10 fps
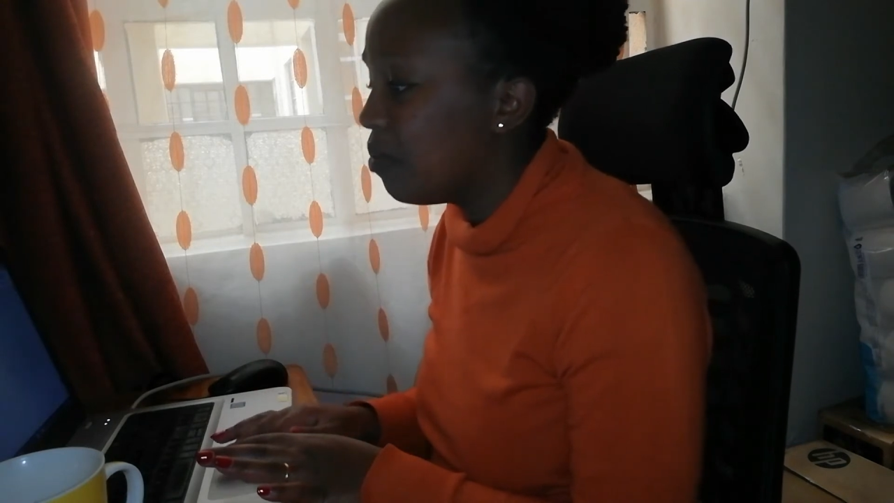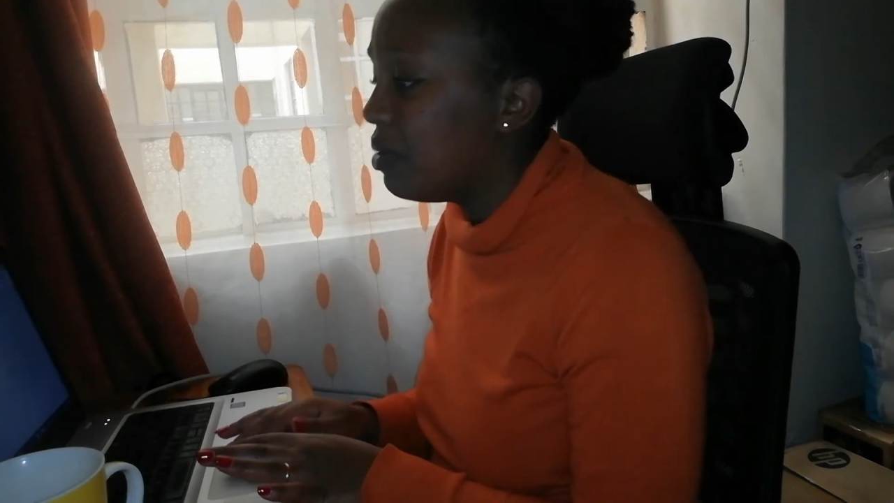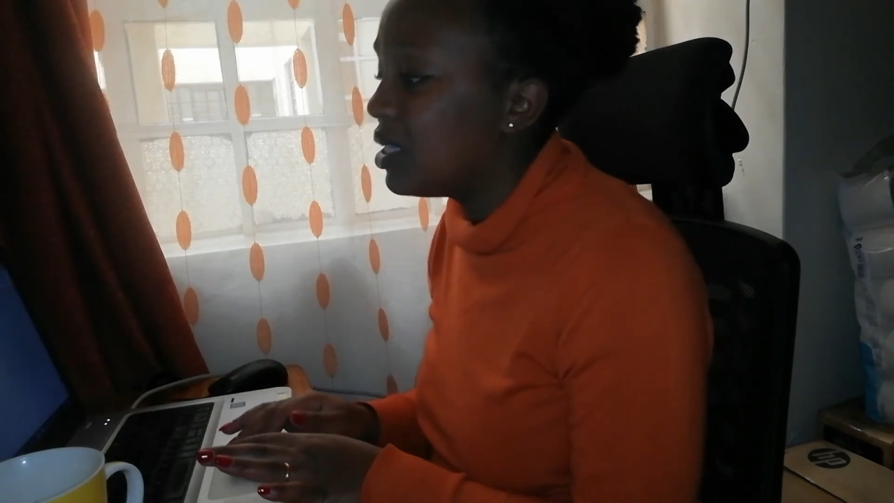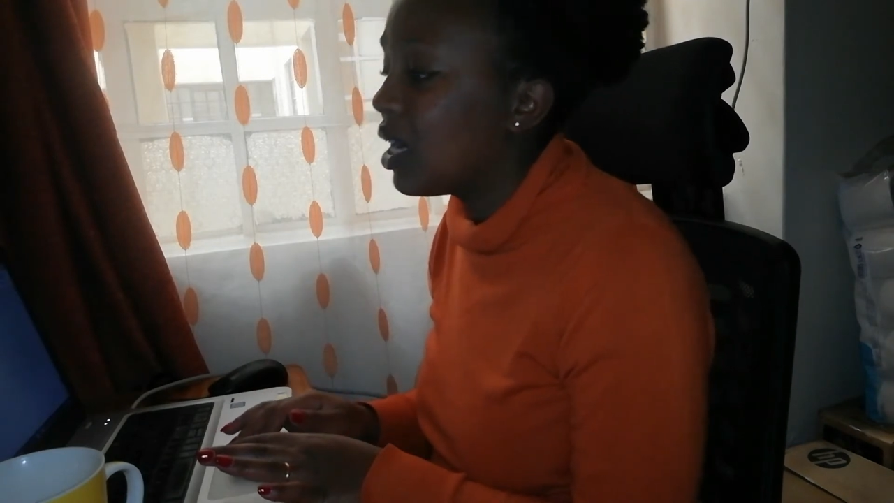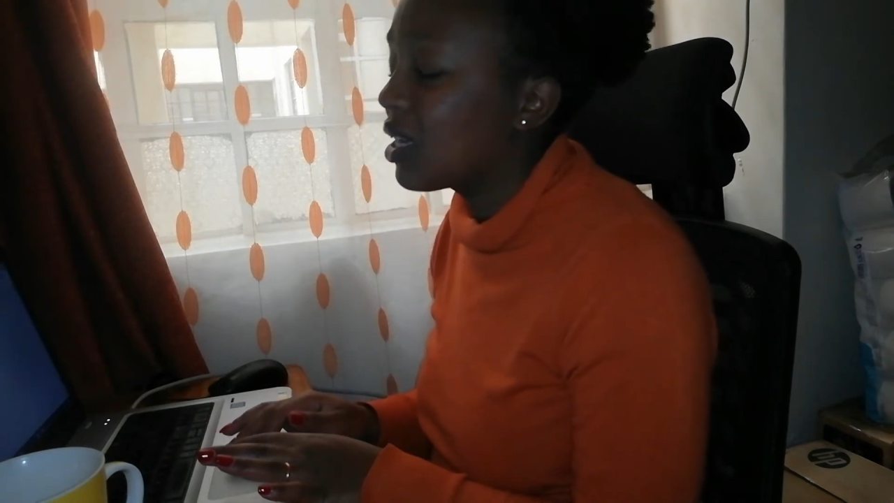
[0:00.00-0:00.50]

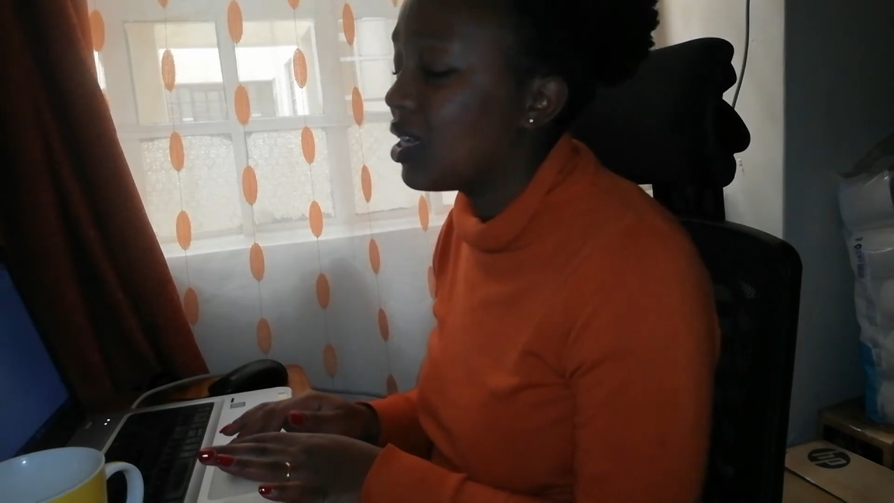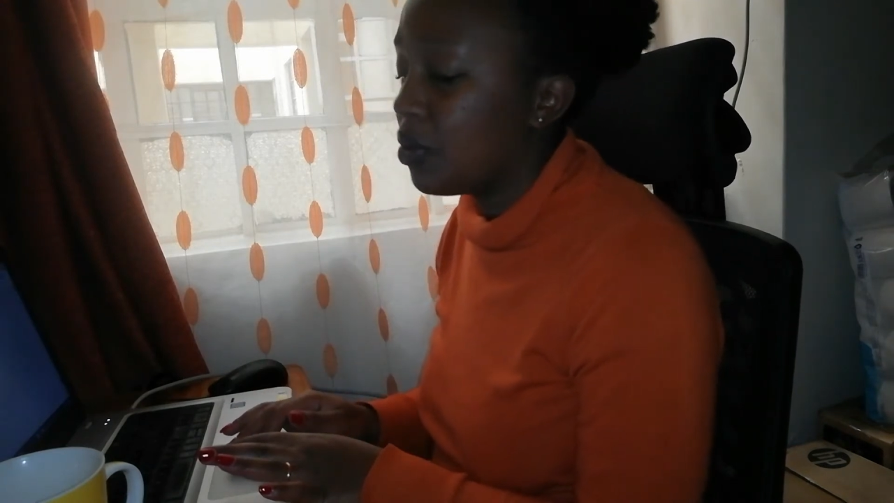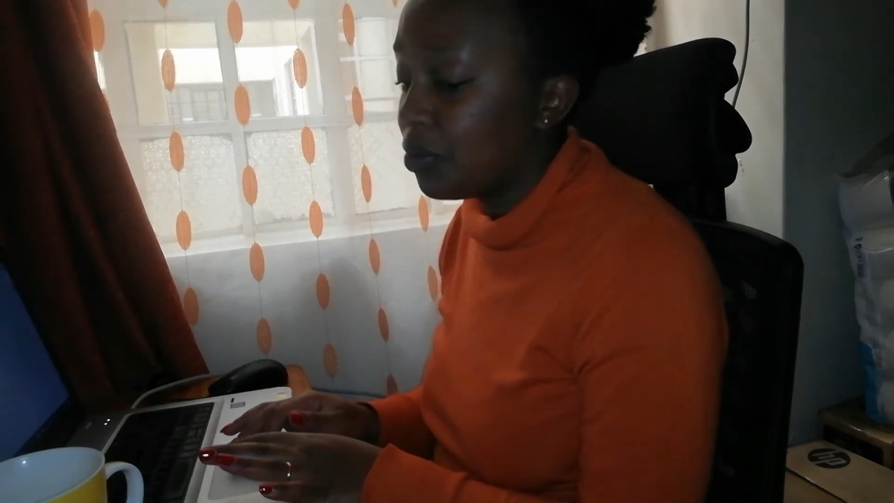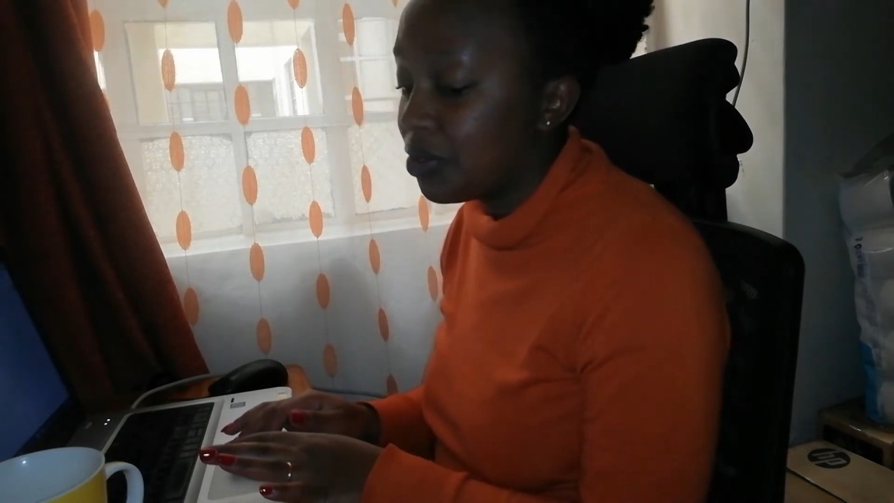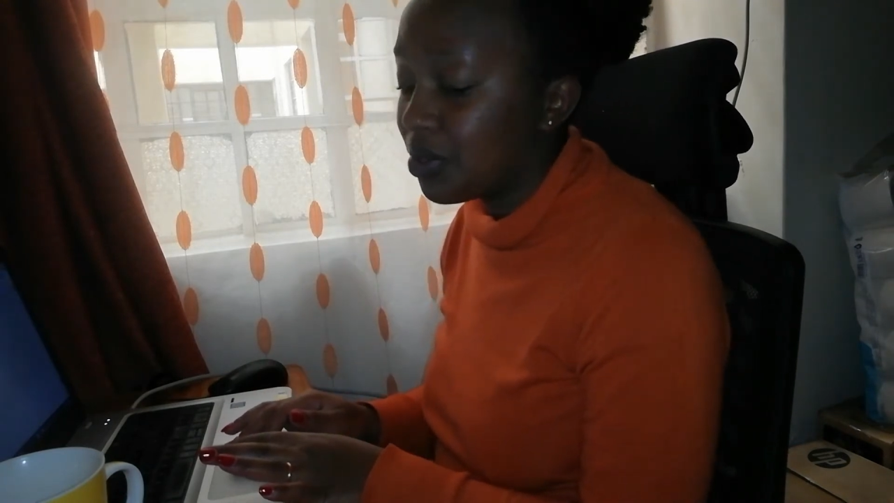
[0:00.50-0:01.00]
but I
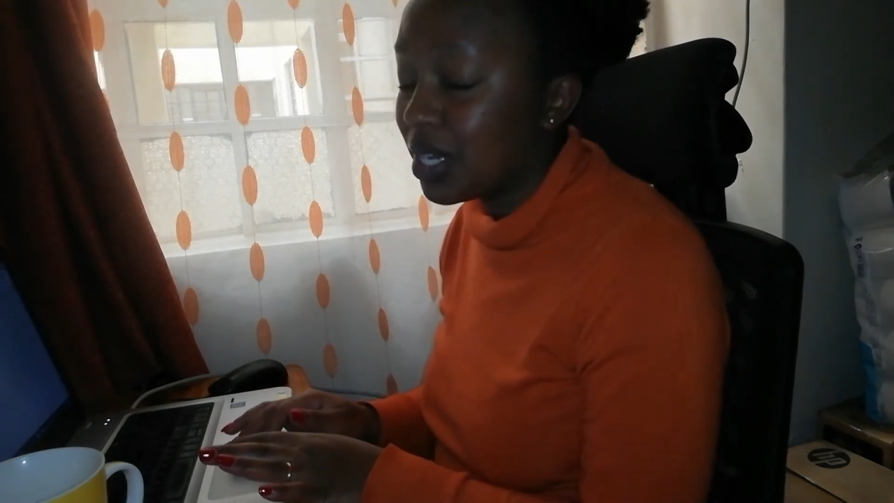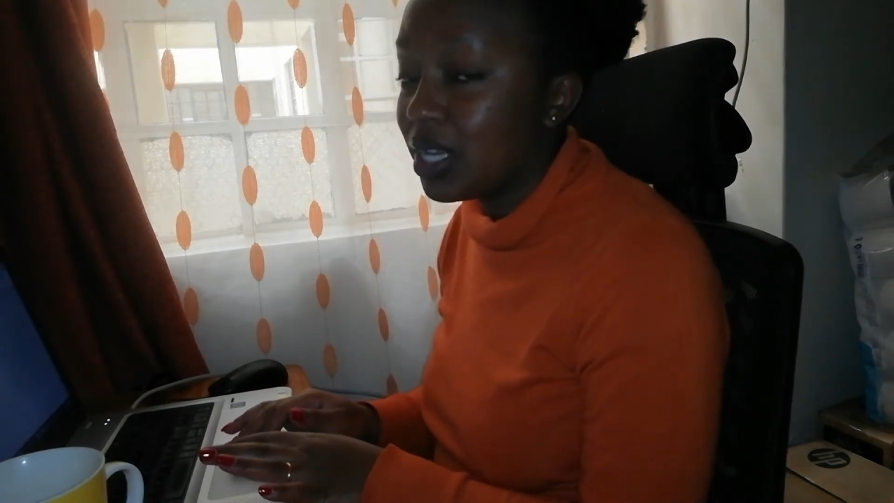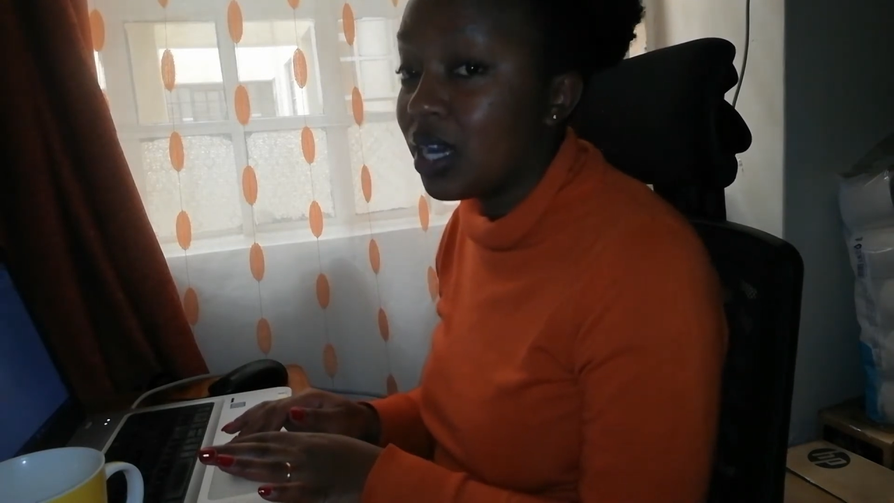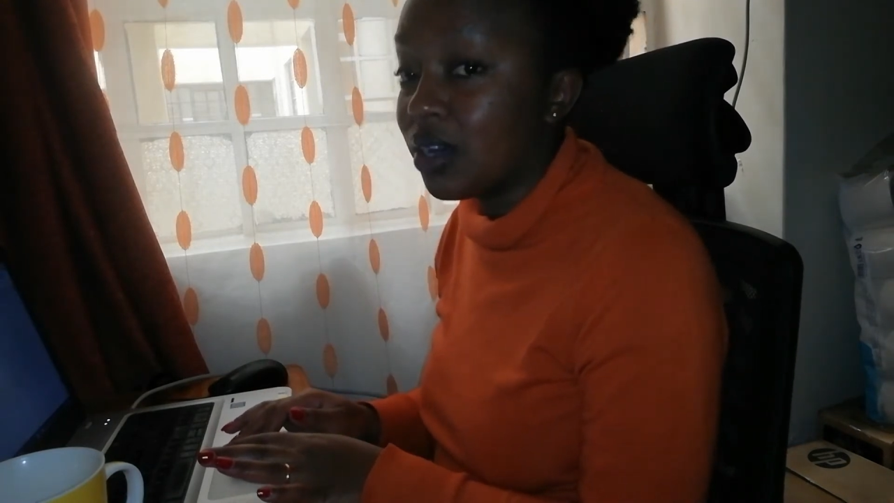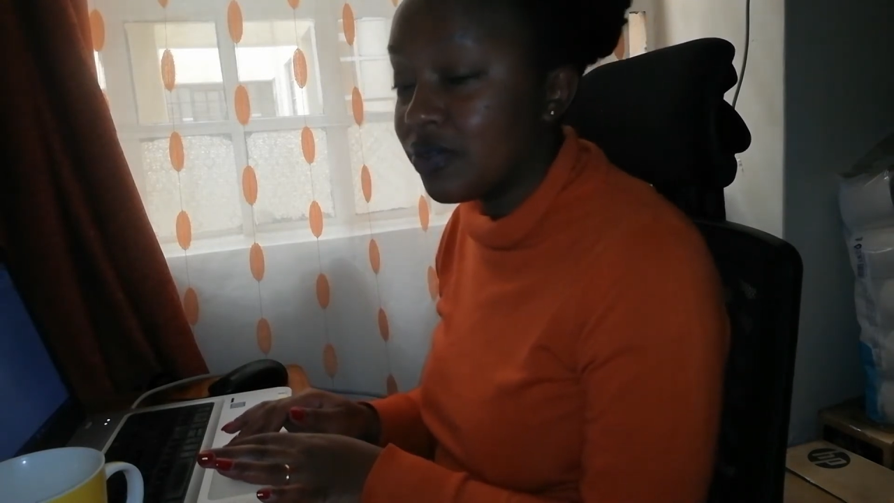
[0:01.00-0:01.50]
would really
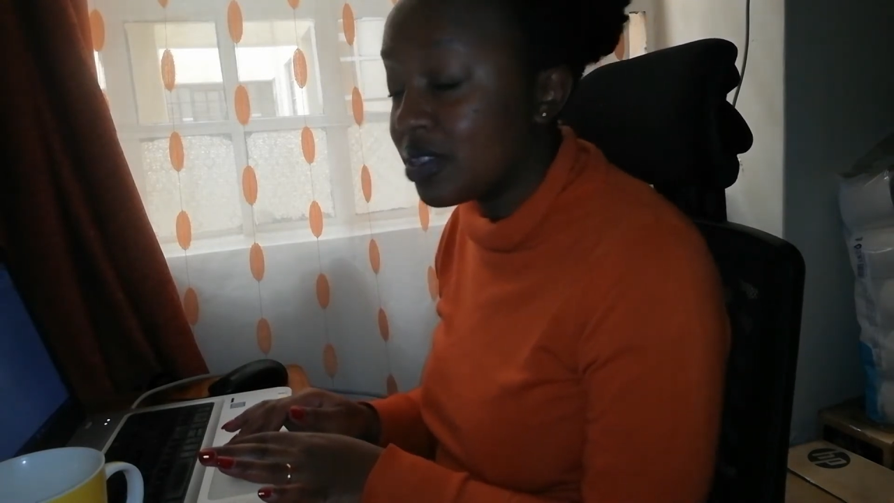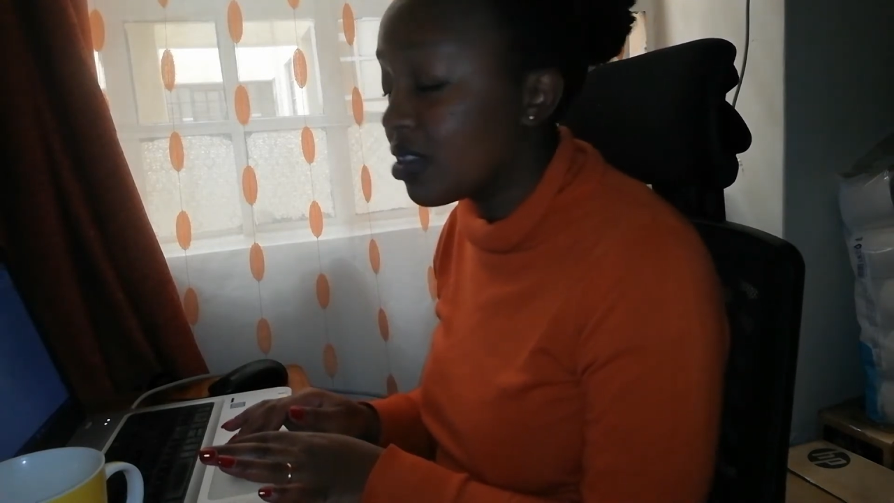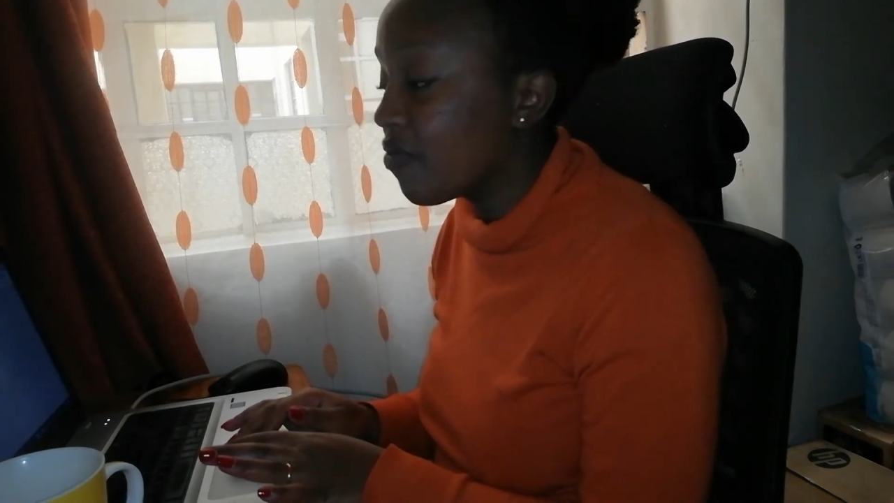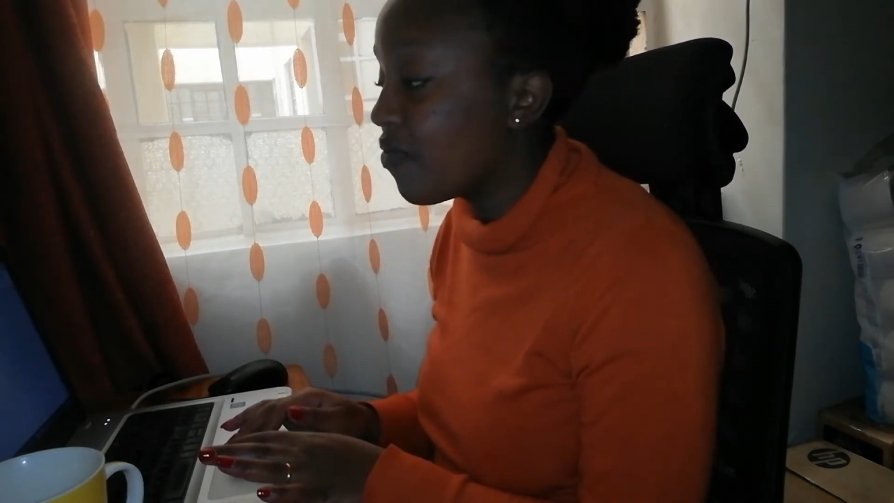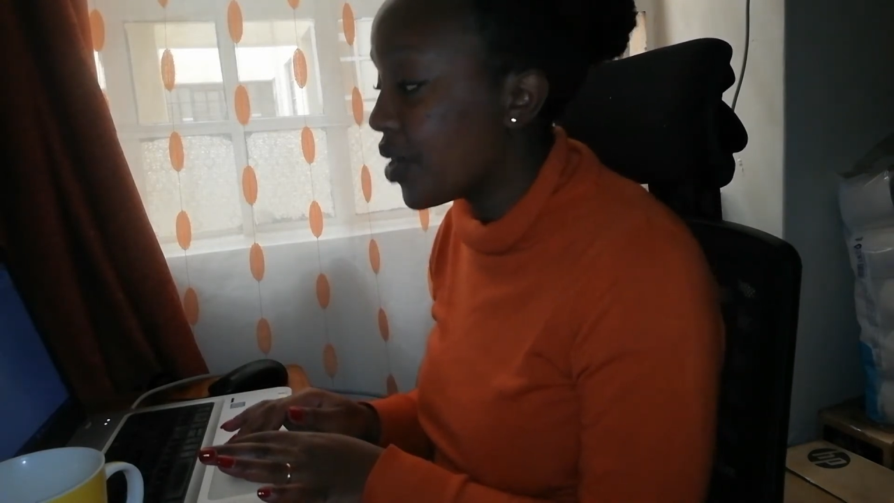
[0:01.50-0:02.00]
have
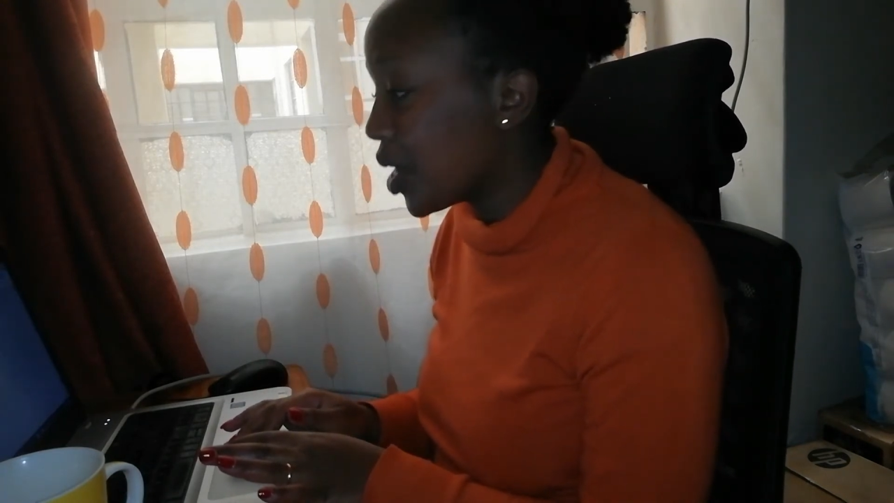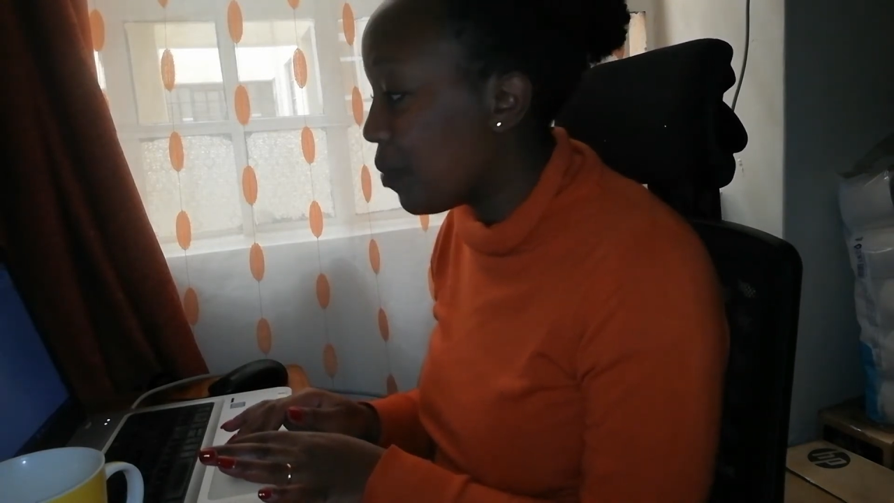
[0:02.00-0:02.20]
severe